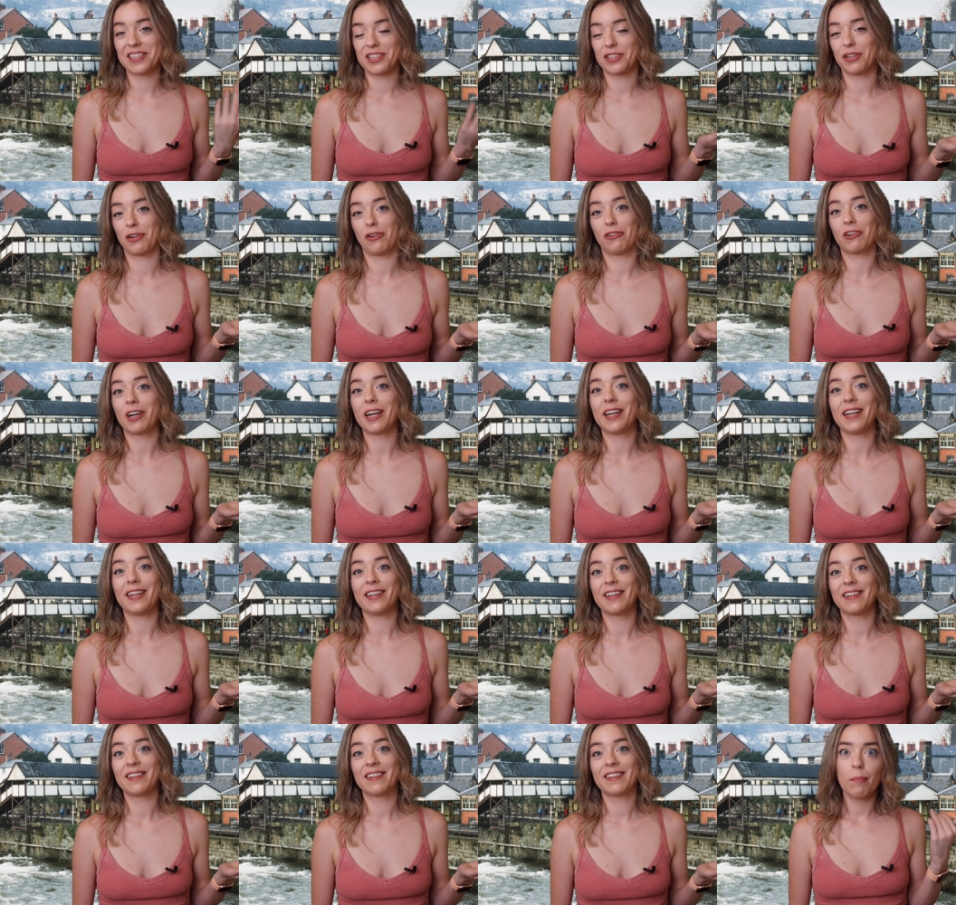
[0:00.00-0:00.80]

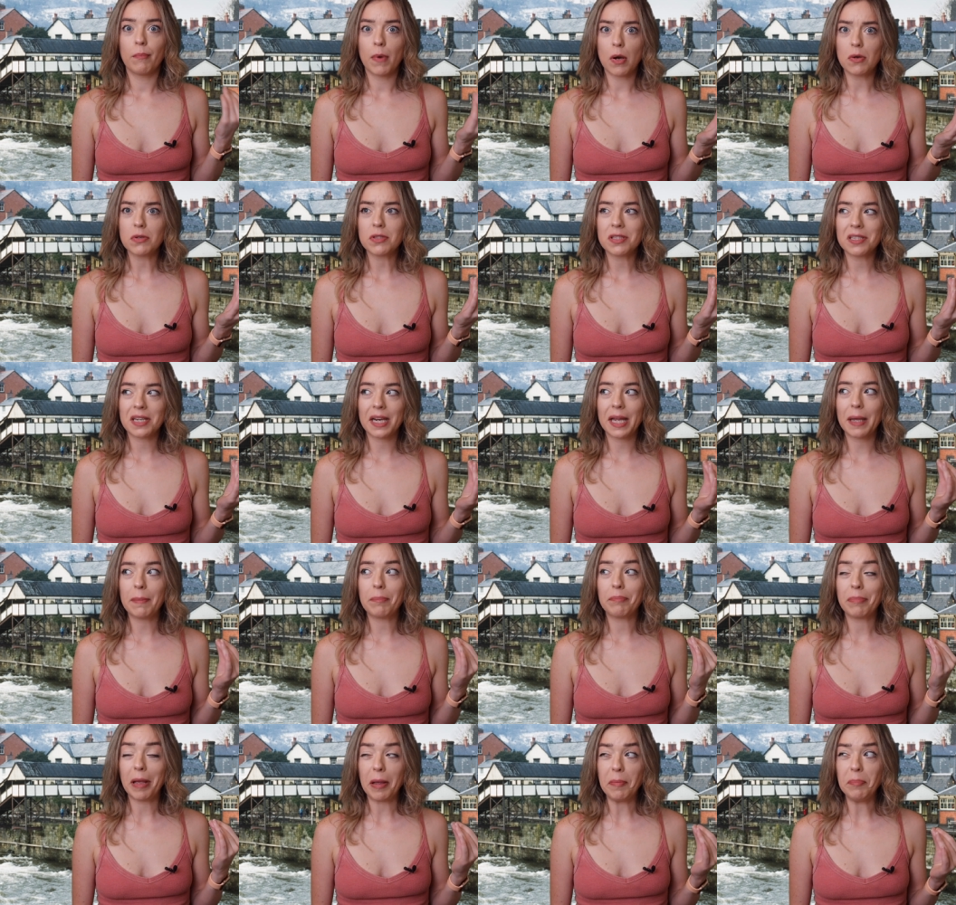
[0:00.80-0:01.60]
disagree. Mostly
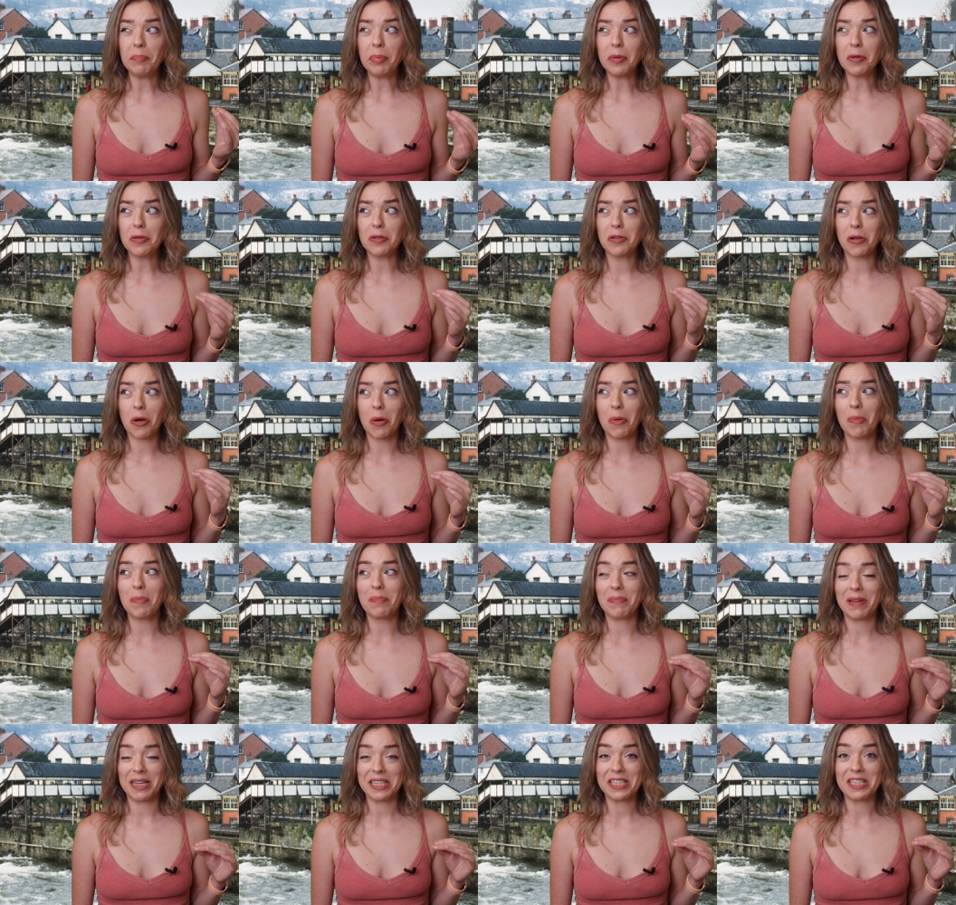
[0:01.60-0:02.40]
people go
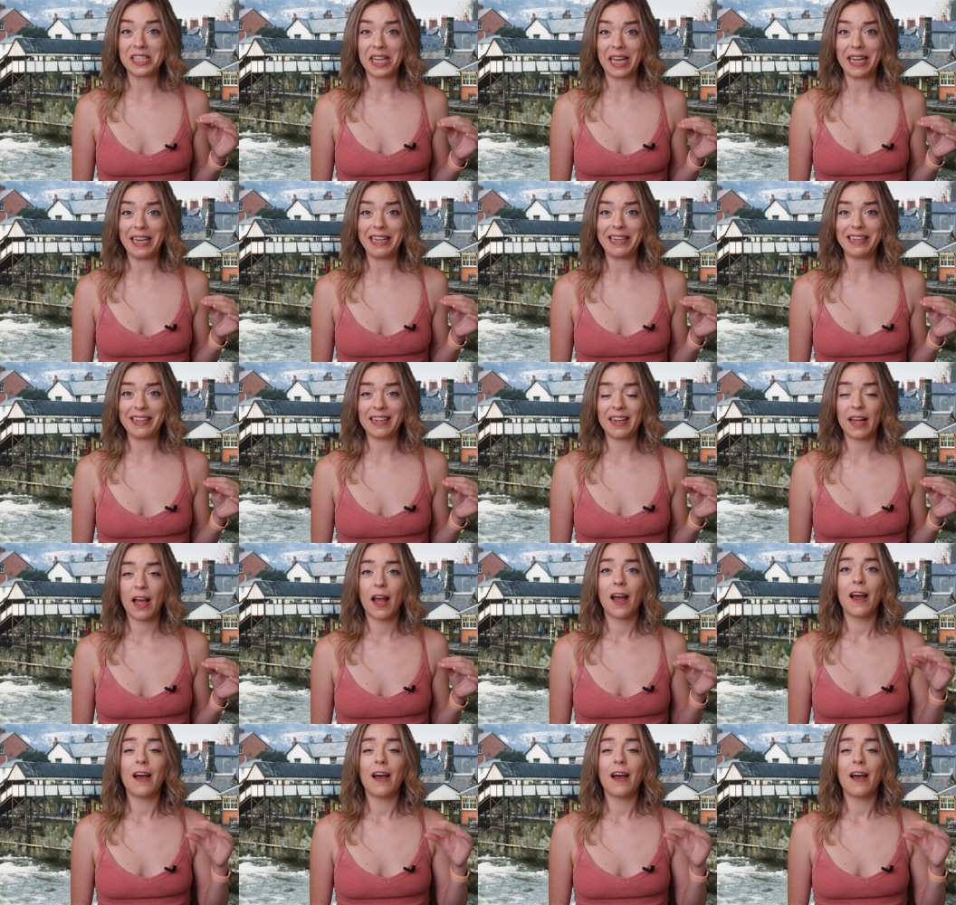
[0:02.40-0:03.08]
missing